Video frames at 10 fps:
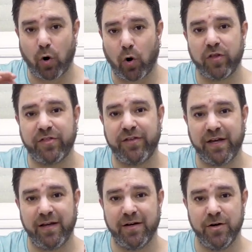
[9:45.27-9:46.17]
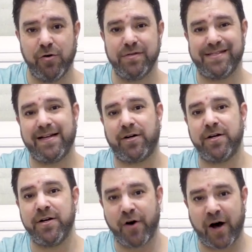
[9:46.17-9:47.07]
all the notes that
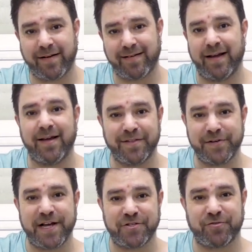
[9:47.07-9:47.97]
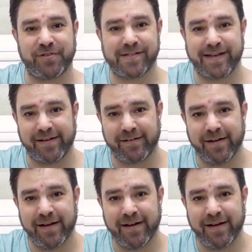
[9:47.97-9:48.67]
are not in the natural scale.